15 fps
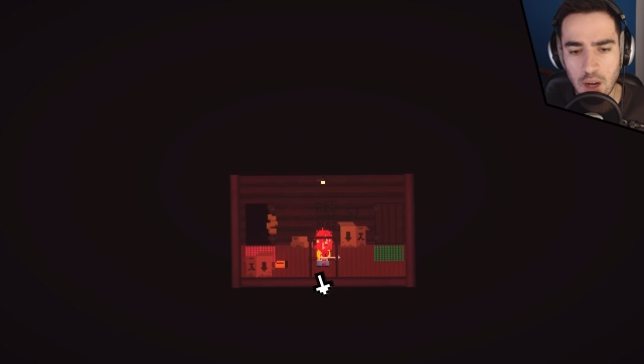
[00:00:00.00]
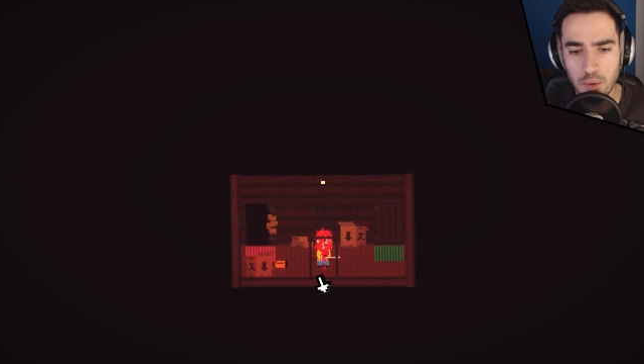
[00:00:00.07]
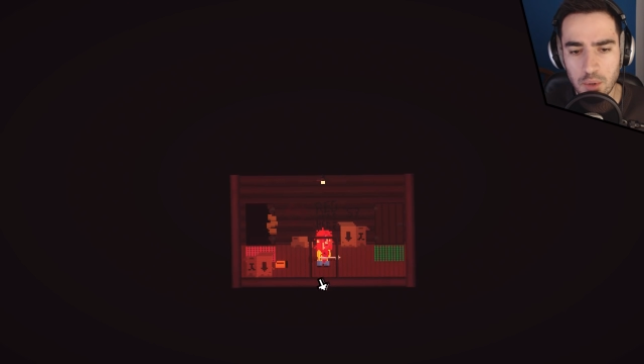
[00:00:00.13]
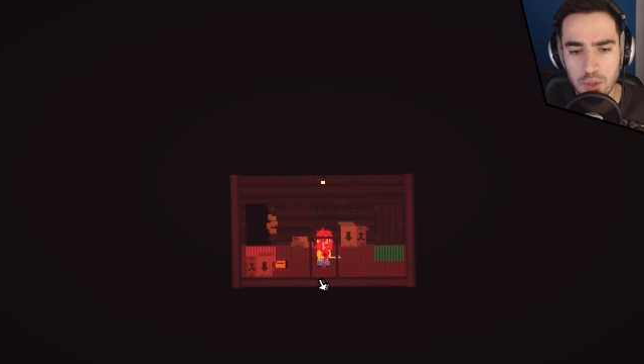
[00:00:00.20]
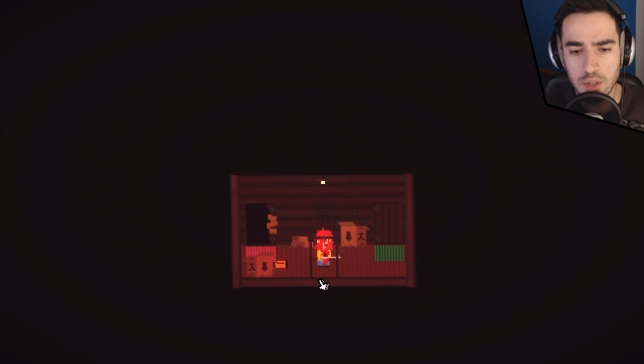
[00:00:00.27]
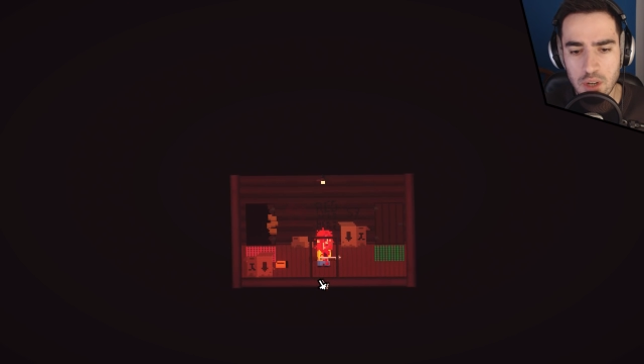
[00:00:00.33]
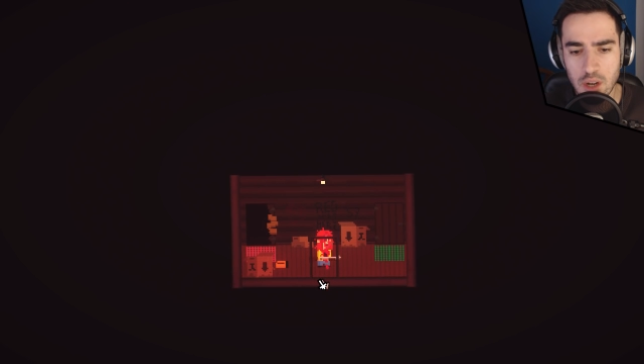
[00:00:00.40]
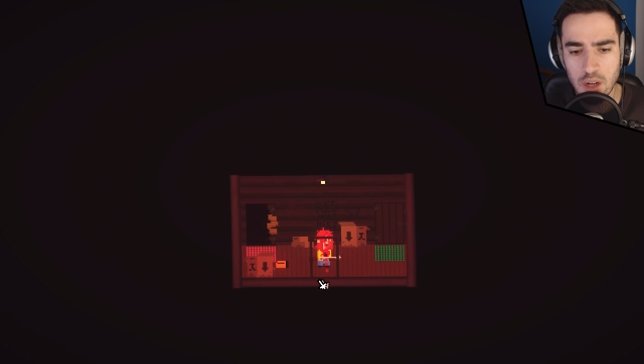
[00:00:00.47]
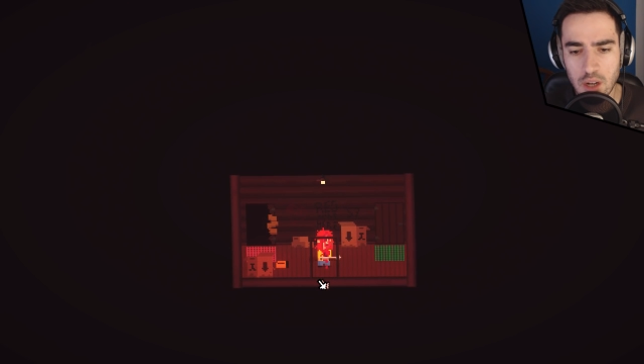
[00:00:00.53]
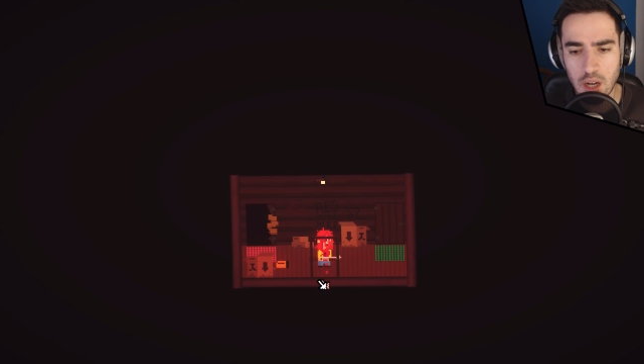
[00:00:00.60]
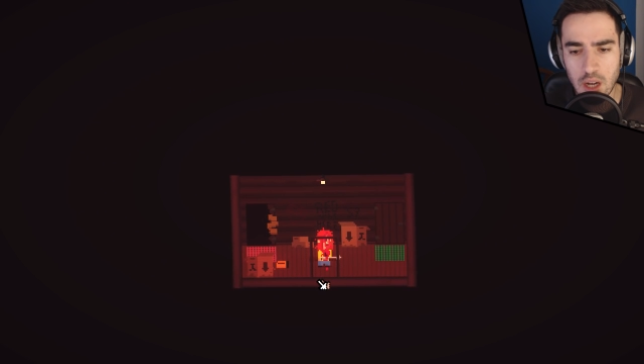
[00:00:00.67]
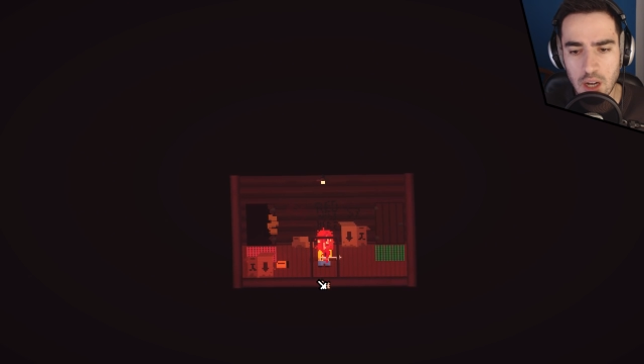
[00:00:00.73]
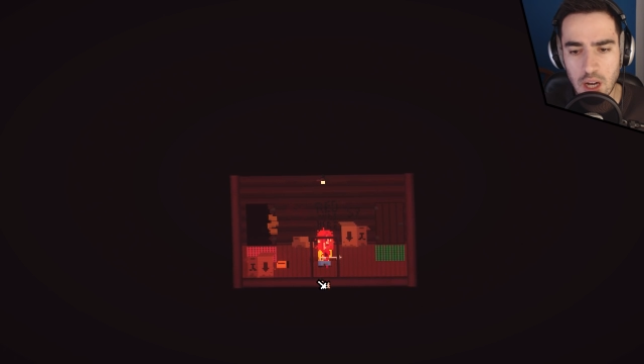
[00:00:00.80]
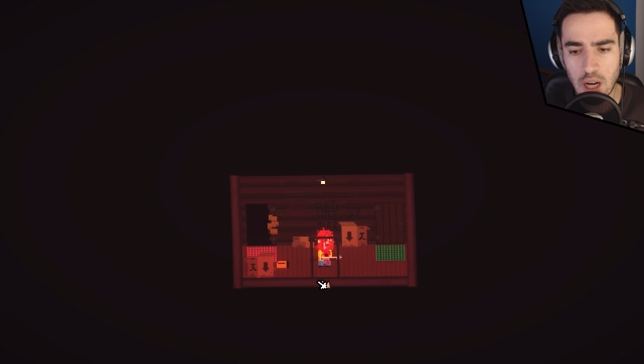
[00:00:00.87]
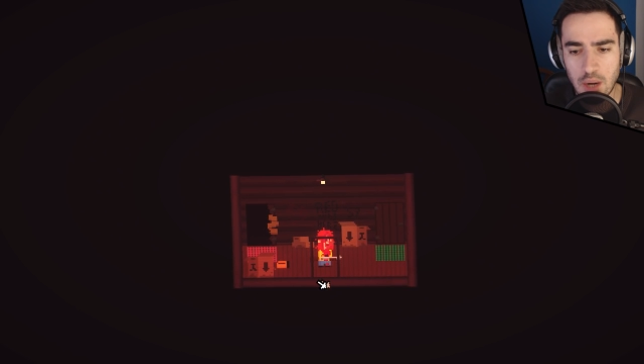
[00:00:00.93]
I would,
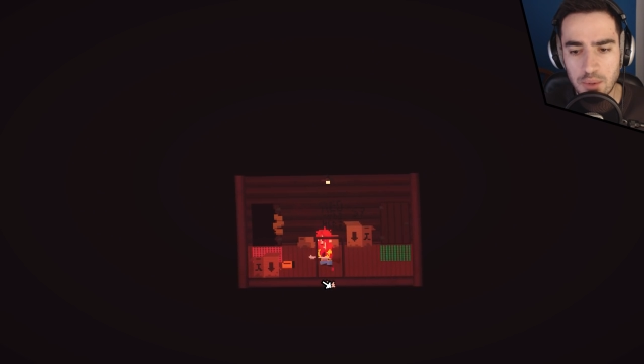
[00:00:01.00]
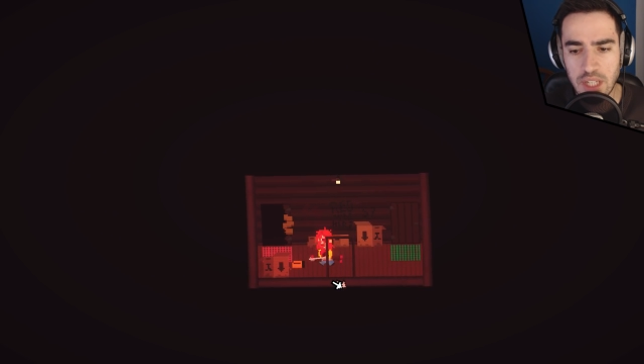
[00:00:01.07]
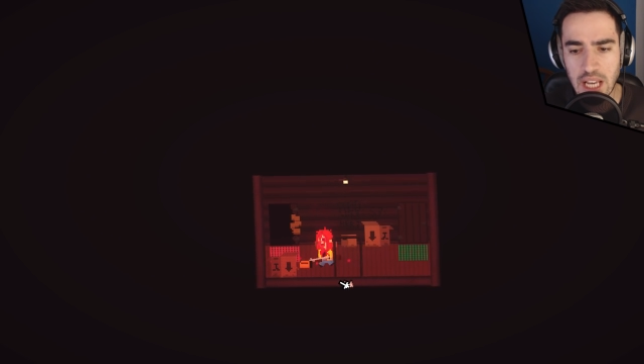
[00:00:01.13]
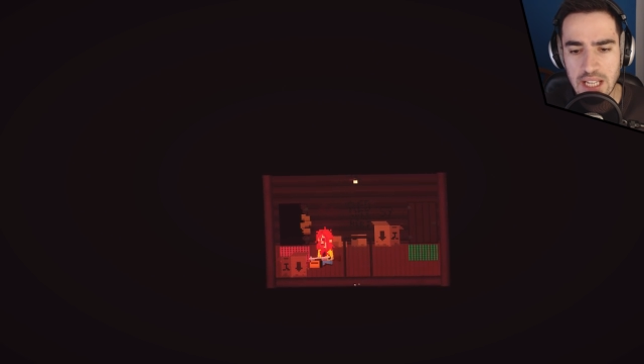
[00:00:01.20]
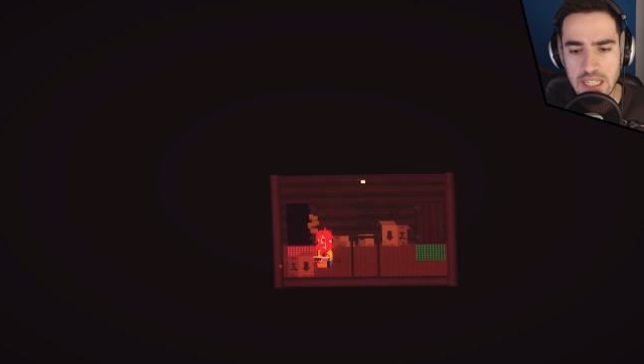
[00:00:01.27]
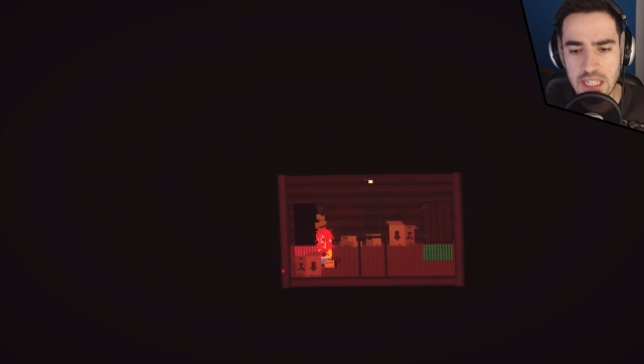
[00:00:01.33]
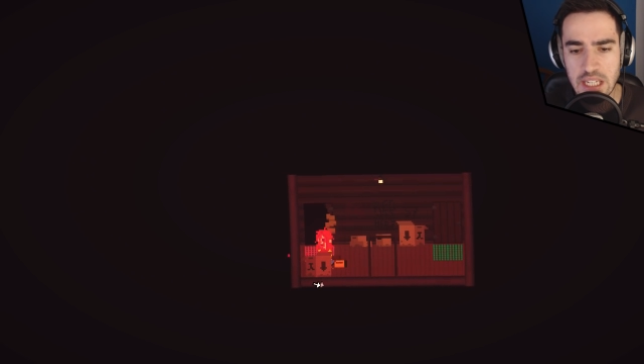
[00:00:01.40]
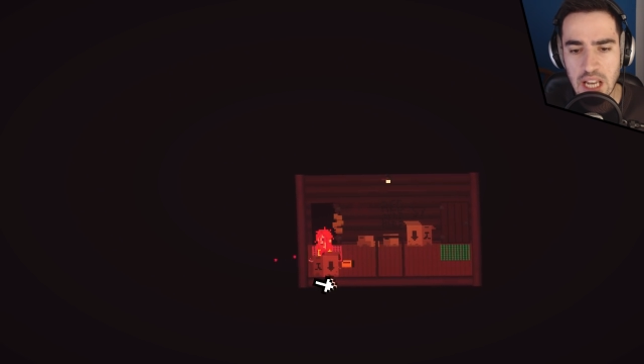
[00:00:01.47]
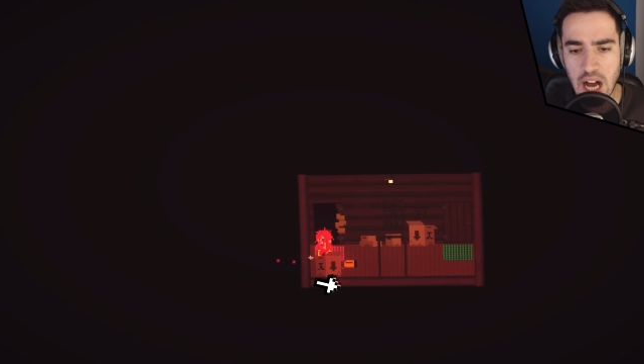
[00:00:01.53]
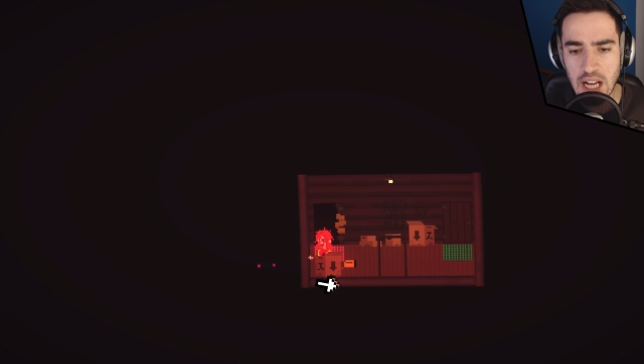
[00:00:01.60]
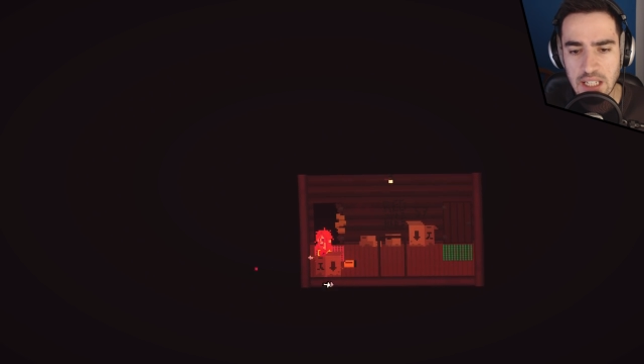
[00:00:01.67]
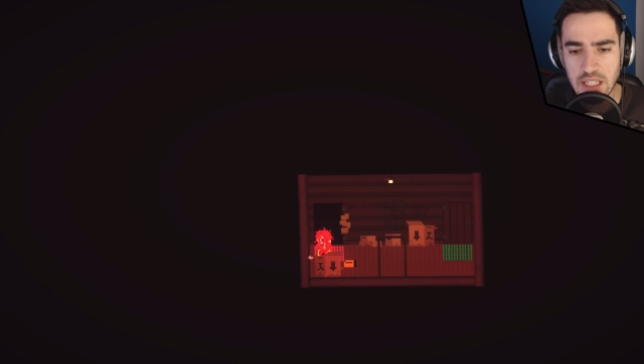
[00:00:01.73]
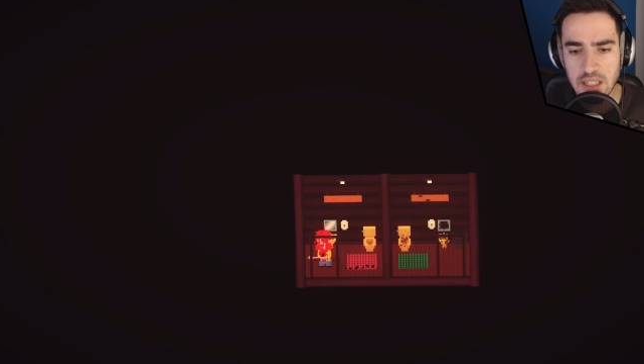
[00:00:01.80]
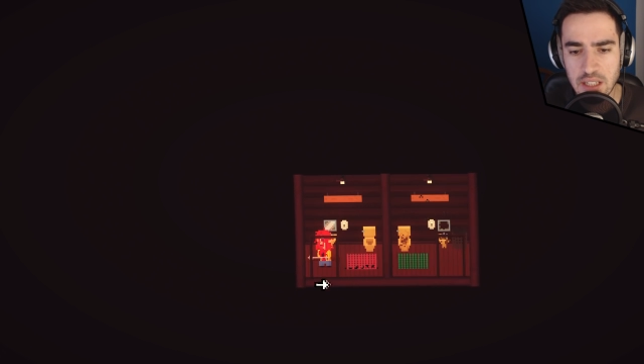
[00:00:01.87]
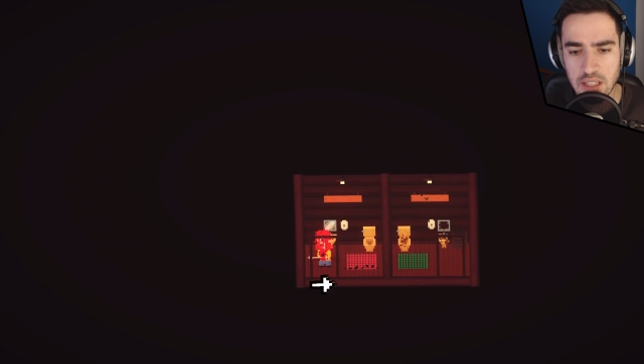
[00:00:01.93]
I would guess
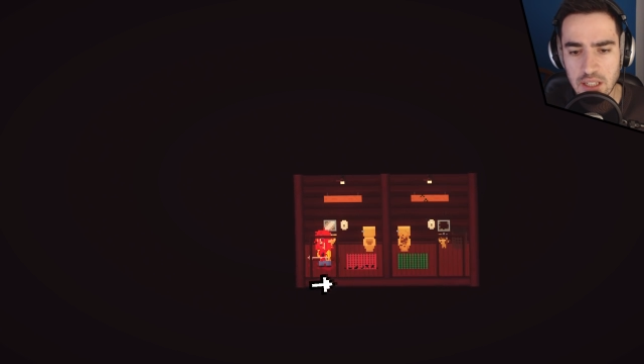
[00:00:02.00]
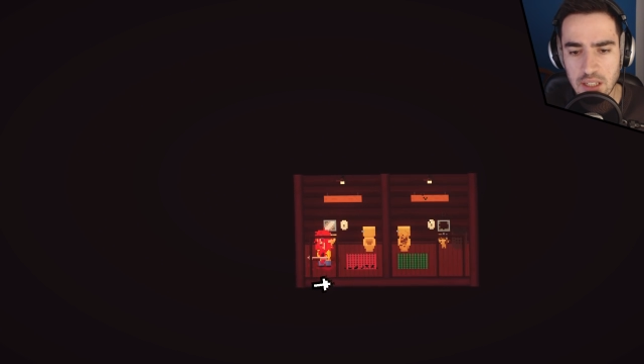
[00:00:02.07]
not.